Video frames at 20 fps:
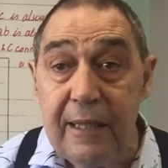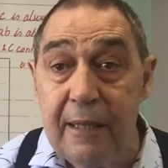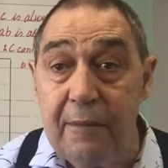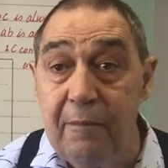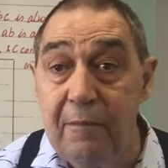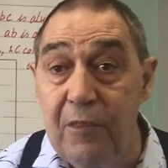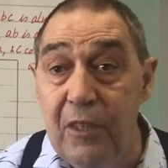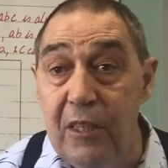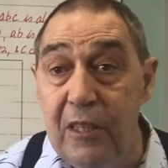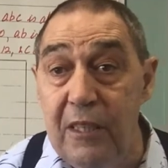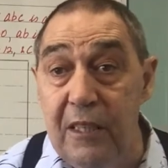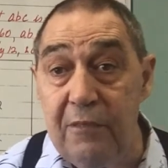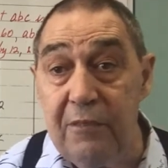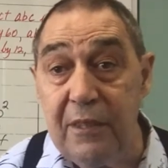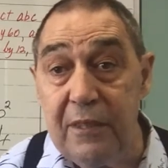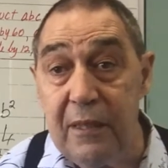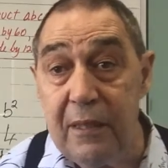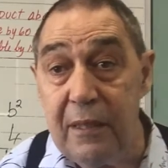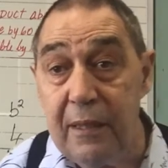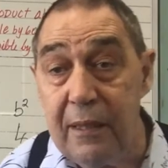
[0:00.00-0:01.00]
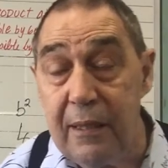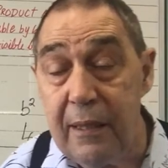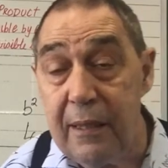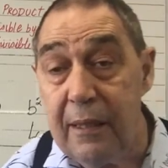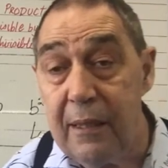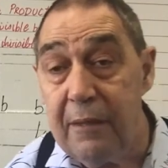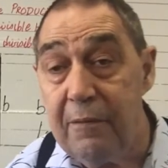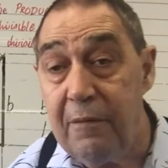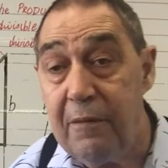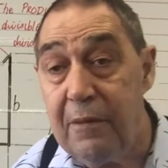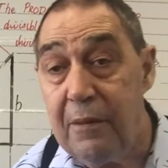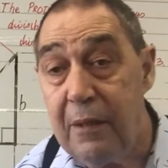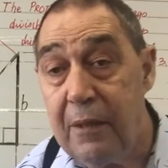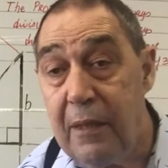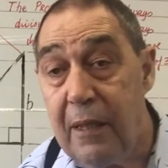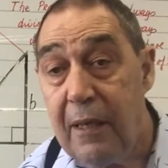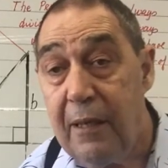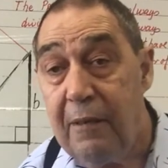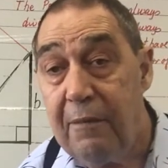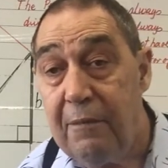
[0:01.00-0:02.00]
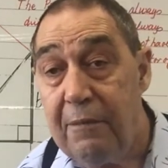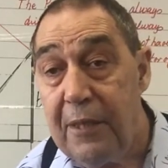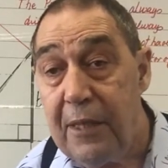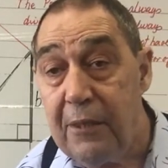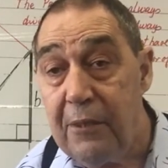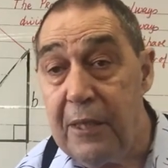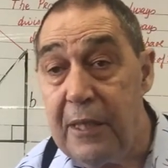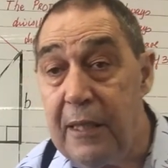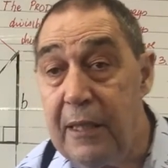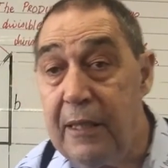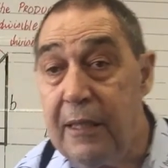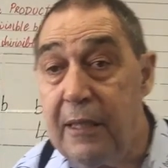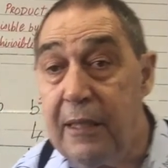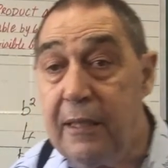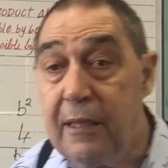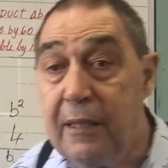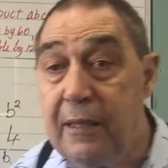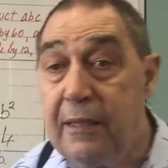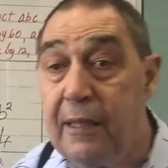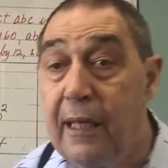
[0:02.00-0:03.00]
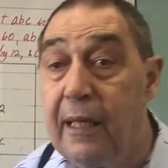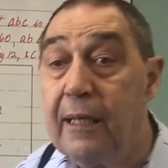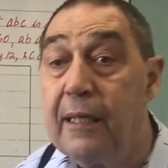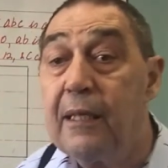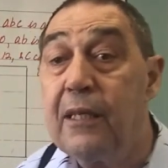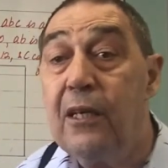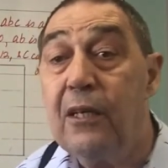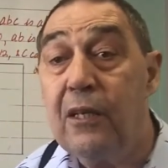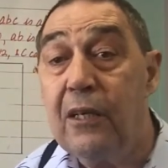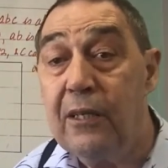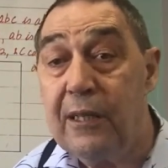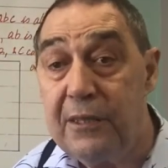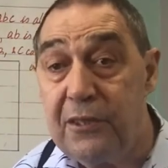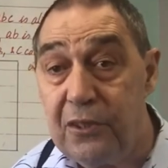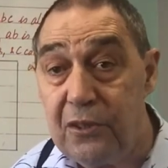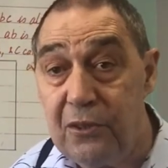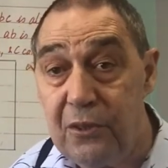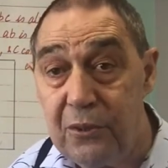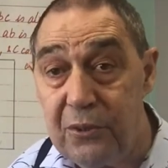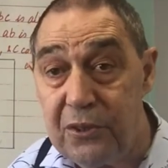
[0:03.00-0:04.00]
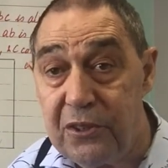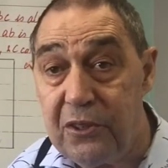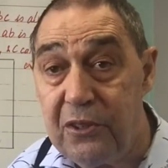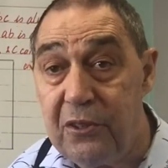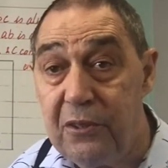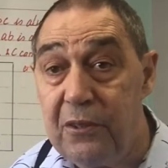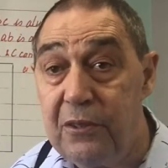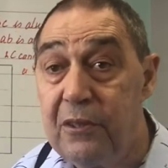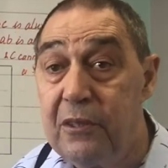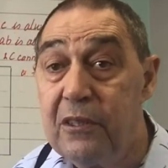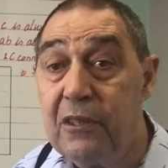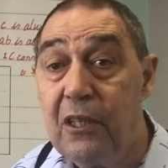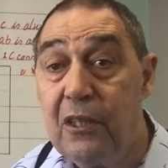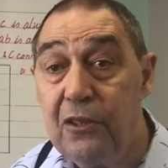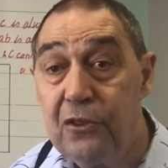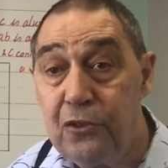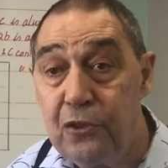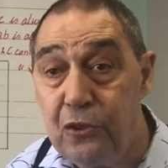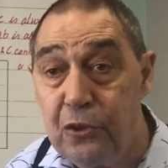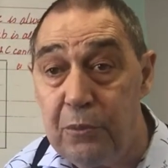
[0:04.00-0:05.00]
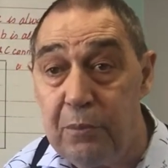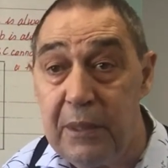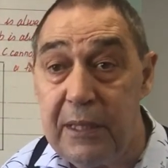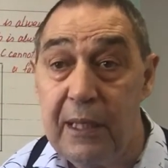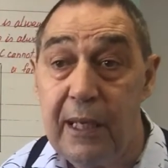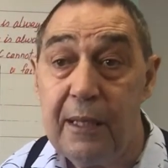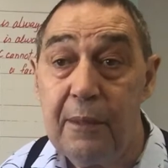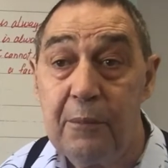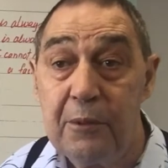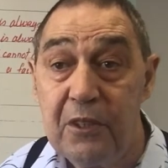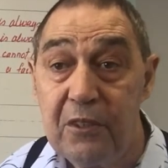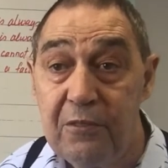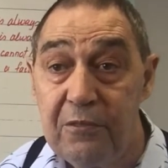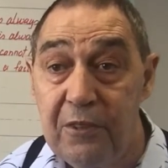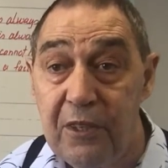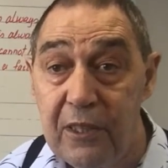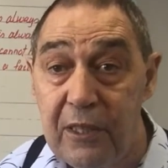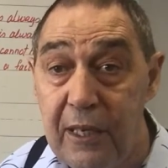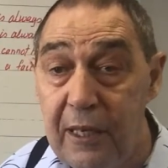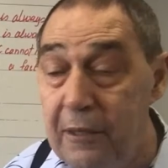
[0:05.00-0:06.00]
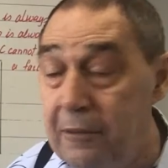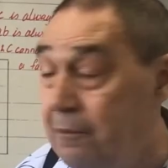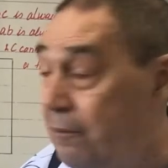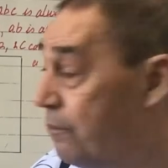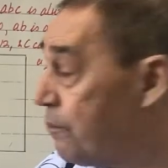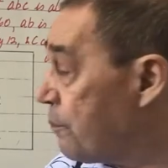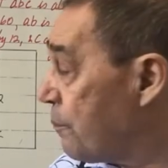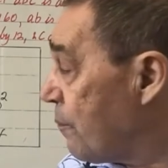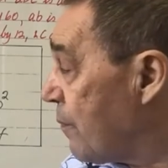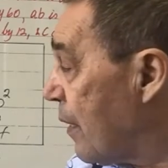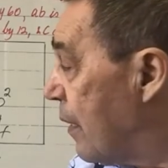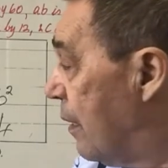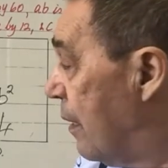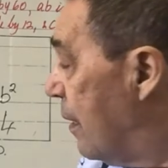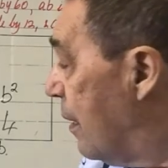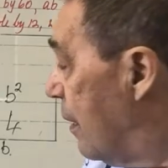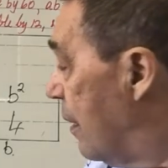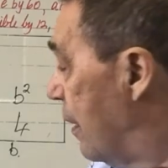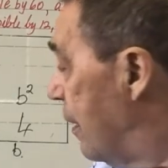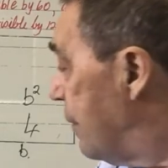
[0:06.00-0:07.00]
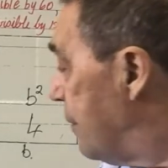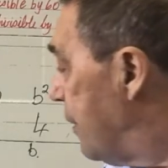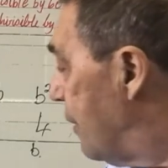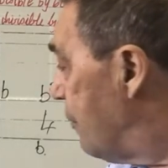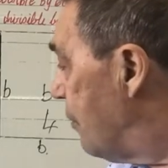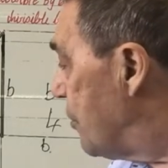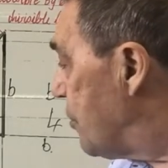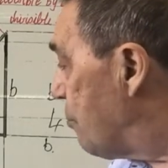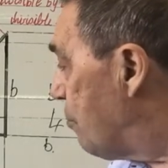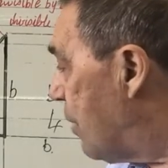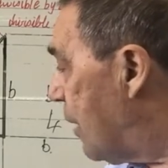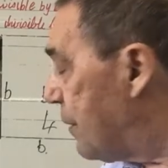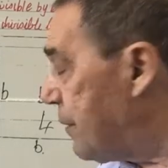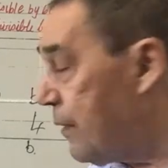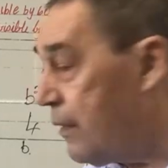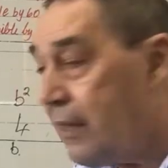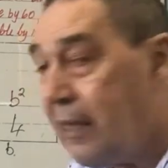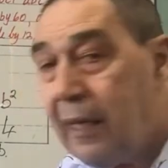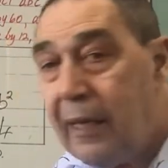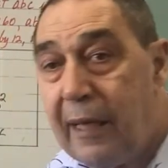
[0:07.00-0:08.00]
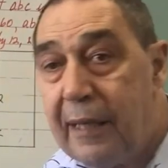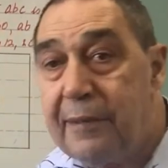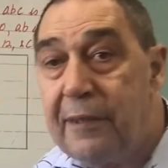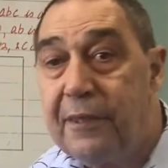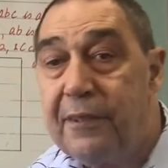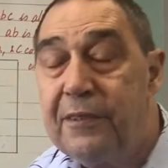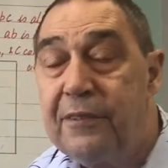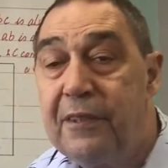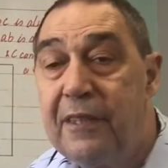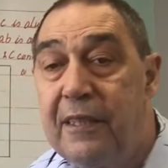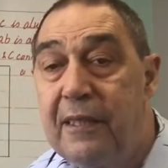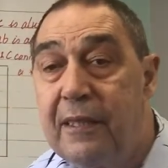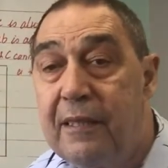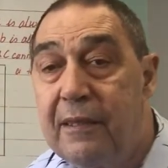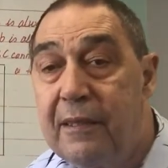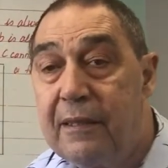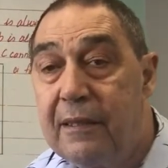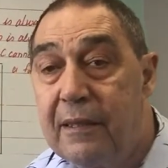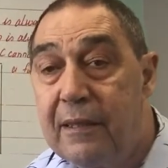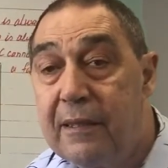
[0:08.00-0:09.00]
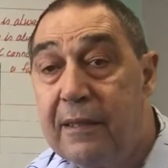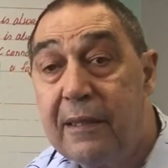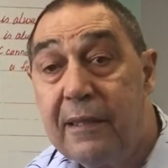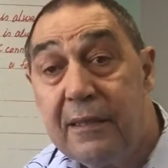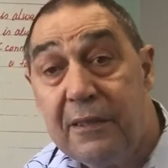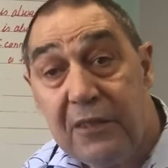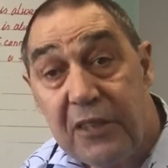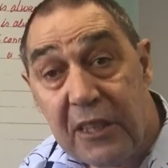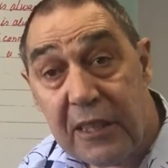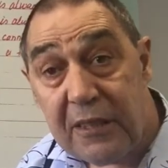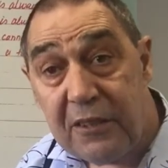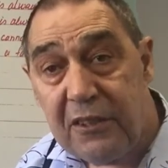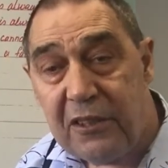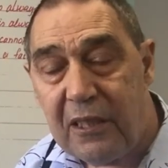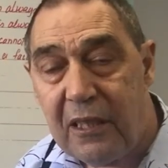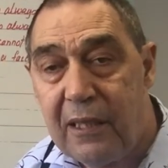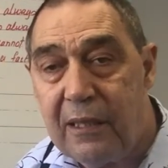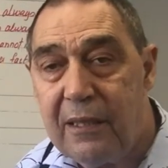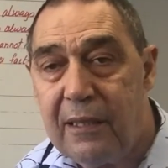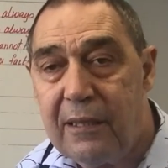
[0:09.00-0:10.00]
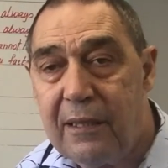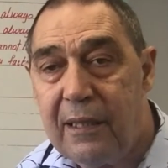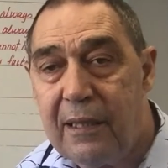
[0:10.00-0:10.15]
that even very young high school students should be able to follow. There is one other thing, conjecture,